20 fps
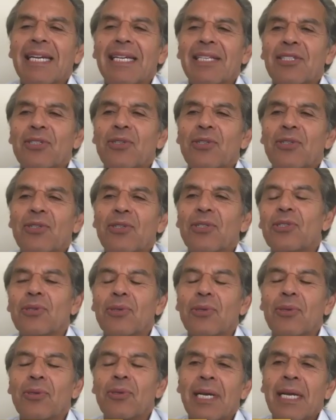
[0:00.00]
It's good
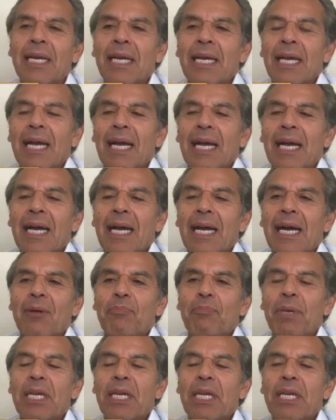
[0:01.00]
to
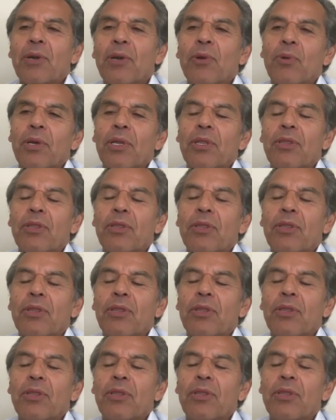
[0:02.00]
be here with you.
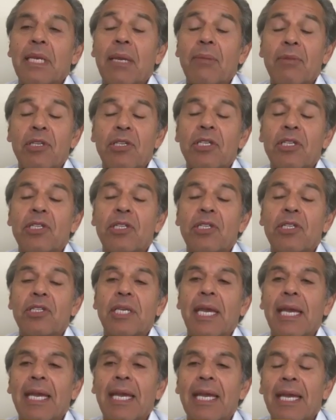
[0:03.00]
And let me just
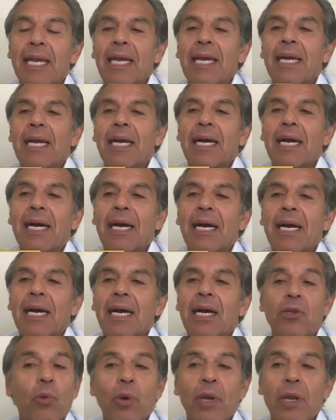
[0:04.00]
say,
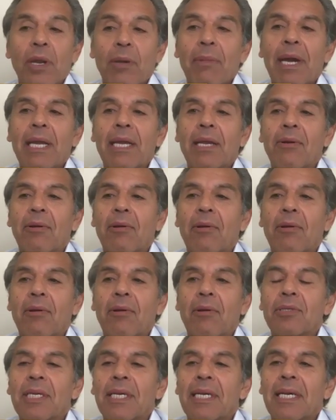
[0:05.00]
you're one of my
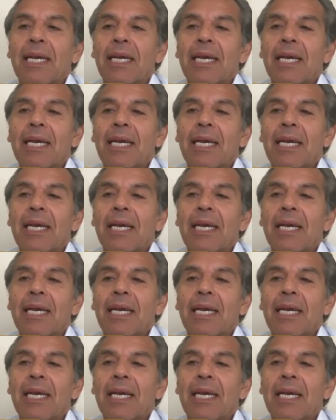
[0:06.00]
heroes.